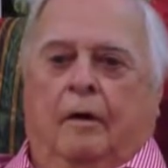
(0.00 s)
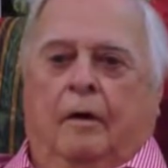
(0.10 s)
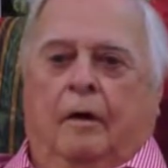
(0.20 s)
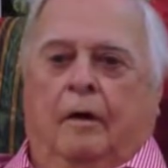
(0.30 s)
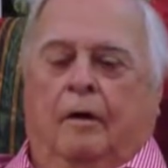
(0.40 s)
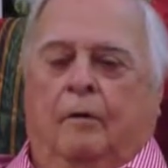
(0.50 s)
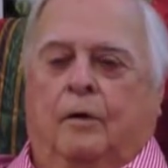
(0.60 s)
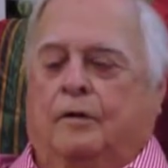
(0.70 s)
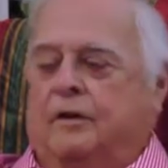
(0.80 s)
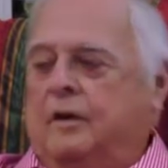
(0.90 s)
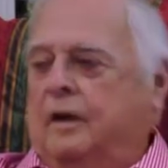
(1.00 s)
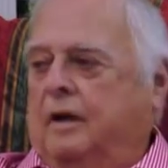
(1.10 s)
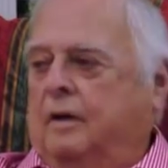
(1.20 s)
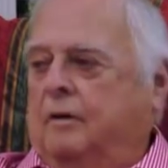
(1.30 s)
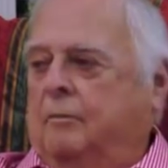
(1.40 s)
uh, which
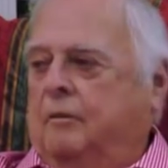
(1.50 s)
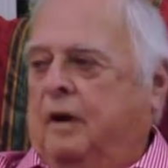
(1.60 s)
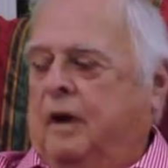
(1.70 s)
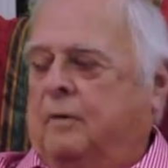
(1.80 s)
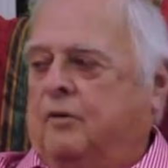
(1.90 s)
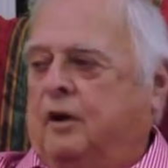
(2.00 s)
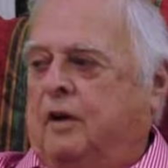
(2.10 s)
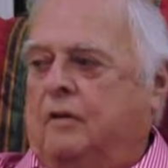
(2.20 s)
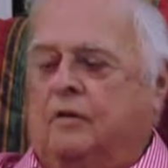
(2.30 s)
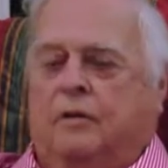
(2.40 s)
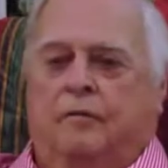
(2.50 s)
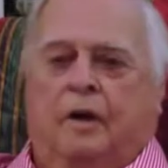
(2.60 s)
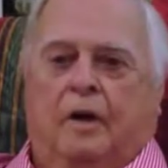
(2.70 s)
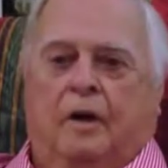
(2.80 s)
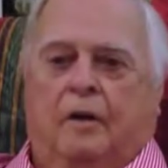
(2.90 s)
now became
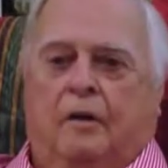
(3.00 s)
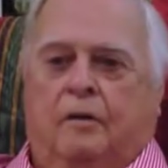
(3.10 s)
Czechoslovakia,